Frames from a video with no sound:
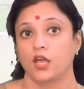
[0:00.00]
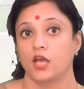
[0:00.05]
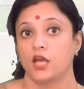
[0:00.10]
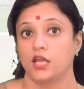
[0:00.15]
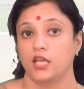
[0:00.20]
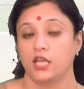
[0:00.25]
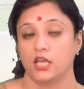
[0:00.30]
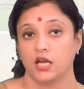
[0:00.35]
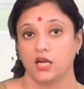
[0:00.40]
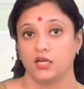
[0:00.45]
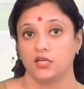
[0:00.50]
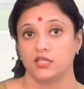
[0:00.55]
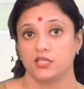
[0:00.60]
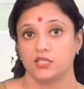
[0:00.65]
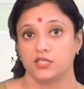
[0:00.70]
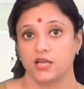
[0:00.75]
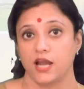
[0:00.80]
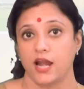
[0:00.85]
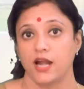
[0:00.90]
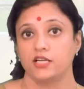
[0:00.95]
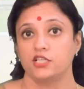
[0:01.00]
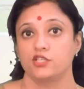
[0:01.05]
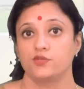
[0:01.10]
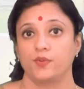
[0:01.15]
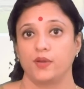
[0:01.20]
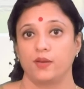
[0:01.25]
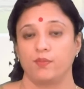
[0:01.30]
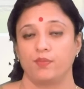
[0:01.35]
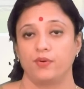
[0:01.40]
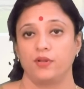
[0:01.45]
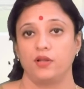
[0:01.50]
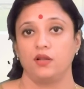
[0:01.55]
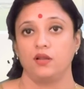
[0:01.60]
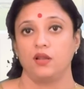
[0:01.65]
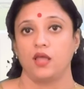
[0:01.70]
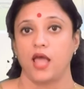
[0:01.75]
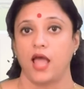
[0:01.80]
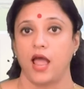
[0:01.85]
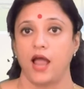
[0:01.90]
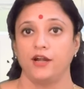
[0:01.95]
He understands
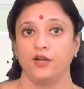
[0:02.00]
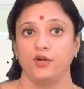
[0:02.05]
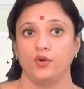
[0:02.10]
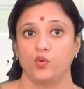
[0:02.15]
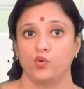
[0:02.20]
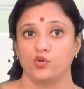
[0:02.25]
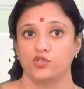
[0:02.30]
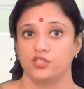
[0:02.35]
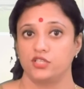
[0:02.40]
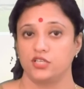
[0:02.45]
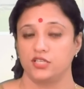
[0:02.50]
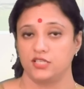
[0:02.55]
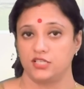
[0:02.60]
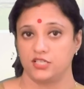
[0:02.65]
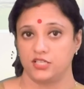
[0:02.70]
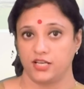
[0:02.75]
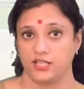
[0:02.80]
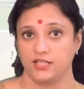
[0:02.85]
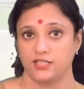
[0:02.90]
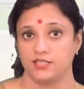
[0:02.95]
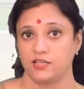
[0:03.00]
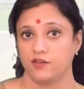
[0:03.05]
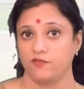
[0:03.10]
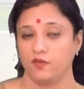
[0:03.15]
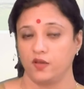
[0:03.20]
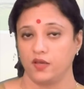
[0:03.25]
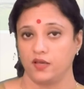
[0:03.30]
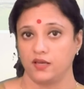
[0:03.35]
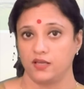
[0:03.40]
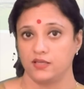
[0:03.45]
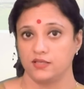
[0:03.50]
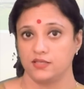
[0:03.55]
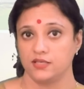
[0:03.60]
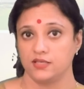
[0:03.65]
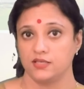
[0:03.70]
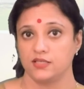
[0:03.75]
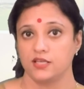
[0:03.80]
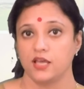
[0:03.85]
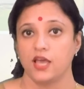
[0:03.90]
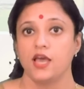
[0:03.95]
people and knows their strengths and
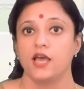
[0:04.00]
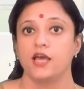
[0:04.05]
weaknesses.